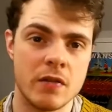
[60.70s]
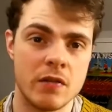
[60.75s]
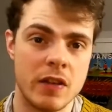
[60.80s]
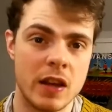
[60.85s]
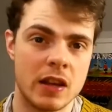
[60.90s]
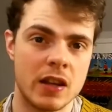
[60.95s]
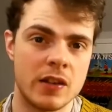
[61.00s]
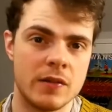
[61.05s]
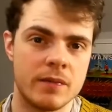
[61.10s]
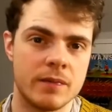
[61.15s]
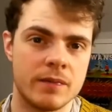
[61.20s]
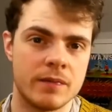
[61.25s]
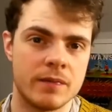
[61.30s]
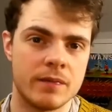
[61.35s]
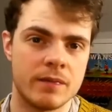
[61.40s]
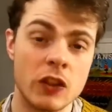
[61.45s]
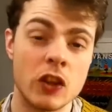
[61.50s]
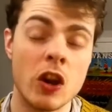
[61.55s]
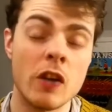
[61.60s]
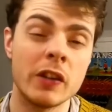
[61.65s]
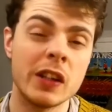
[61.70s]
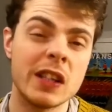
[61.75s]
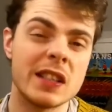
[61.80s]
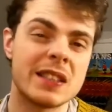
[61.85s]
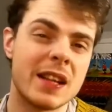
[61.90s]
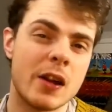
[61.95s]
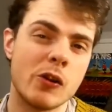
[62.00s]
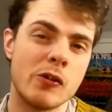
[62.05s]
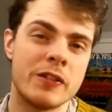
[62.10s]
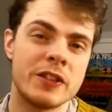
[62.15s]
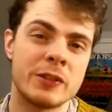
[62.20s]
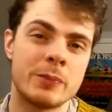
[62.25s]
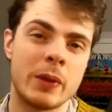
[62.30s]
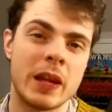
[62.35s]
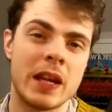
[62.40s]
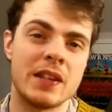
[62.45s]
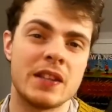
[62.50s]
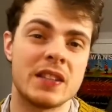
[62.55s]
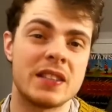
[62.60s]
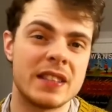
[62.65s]
villain. The novel itself is split
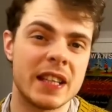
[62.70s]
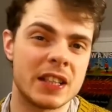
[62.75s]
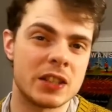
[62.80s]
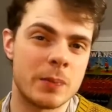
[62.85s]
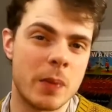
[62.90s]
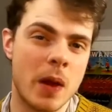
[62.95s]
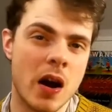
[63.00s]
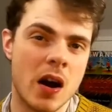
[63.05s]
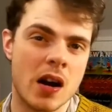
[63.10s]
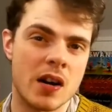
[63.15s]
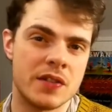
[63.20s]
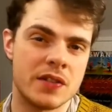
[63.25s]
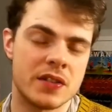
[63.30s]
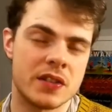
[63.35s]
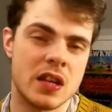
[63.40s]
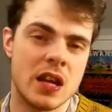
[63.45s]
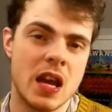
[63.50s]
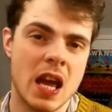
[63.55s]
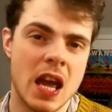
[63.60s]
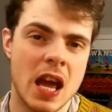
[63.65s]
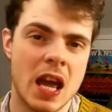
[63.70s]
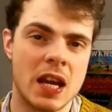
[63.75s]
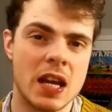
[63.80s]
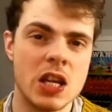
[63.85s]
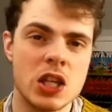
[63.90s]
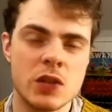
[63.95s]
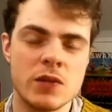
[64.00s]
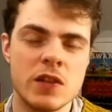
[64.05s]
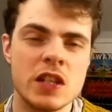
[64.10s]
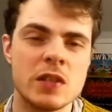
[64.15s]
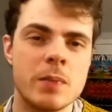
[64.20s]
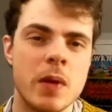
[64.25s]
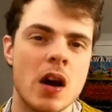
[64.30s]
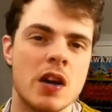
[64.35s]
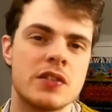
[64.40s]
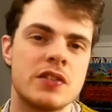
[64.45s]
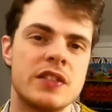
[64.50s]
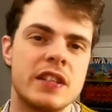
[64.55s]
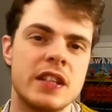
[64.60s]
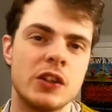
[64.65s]
into 6 parts, and each of these
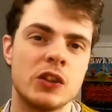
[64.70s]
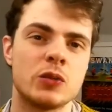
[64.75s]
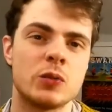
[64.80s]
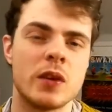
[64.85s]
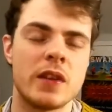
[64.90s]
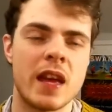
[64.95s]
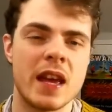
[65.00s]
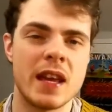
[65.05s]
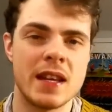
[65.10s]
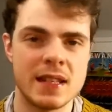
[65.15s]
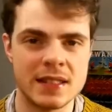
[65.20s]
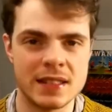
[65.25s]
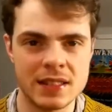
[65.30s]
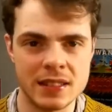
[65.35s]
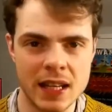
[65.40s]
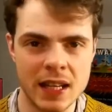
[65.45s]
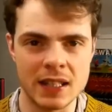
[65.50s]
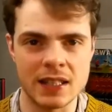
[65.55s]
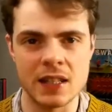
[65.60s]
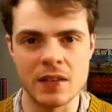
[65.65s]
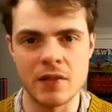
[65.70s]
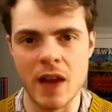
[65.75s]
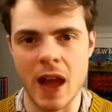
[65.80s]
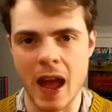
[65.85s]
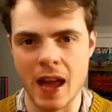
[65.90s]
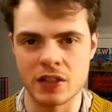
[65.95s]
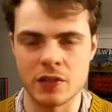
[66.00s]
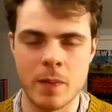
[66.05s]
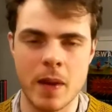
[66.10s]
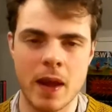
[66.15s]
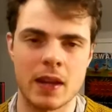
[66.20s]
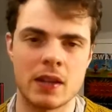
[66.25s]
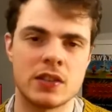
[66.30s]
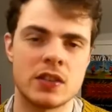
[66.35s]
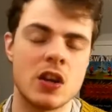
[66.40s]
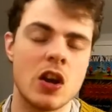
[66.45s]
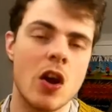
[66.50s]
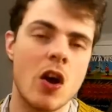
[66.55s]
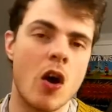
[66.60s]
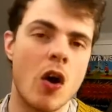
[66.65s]
parts deals with a distinctive aspect
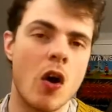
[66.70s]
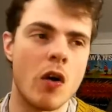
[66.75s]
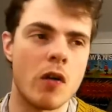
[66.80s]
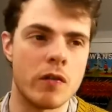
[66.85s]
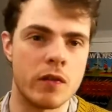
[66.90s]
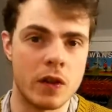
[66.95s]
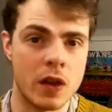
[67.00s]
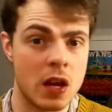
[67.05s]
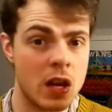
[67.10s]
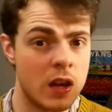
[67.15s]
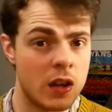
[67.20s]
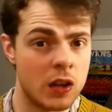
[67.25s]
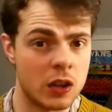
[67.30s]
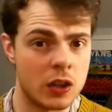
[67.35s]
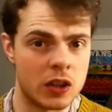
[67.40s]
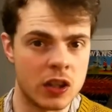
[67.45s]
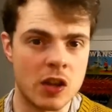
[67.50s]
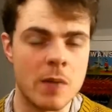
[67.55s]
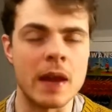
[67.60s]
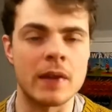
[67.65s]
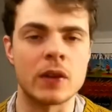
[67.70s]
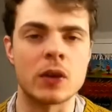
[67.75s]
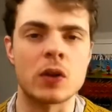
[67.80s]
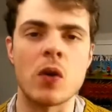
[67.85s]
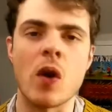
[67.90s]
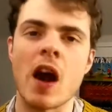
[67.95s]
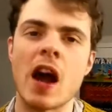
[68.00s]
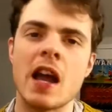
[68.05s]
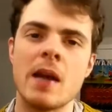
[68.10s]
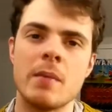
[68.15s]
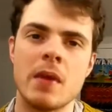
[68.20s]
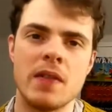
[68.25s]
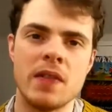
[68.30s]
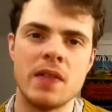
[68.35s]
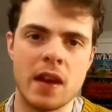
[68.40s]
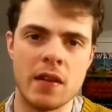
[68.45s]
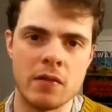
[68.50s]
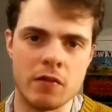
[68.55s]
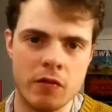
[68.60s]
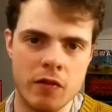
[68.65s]
of committing the crime and
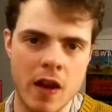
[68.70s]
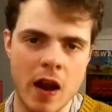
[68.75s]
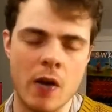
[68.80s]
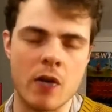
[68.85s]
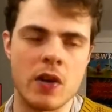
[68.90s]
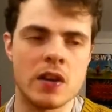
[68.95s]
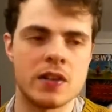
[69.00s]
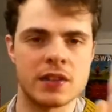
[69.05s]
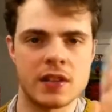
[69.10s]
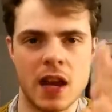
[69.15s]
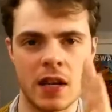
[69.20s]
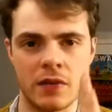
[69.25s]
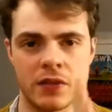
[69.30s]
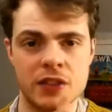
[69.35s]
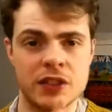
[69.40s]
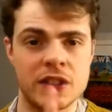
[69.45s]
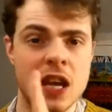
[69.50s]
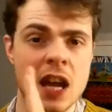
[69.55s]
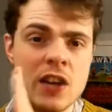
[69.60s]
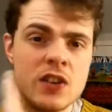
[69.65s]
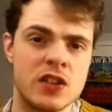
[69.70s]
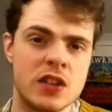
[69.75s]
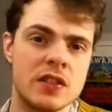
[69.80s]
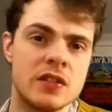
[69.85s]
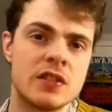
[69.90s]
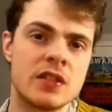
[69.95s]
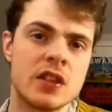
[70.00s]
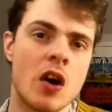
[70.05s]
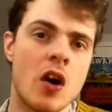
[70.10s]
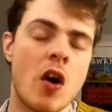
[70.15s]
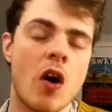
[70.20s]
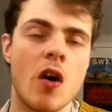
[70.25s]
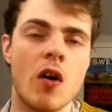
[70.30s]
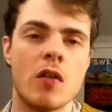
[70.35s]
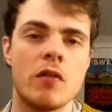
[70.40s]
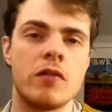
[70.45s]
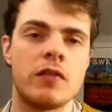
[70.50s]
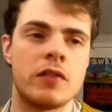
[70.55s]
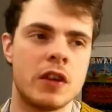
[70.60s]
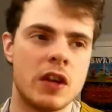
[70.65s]
then various kind of stages
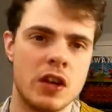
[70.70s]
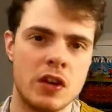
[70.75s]
of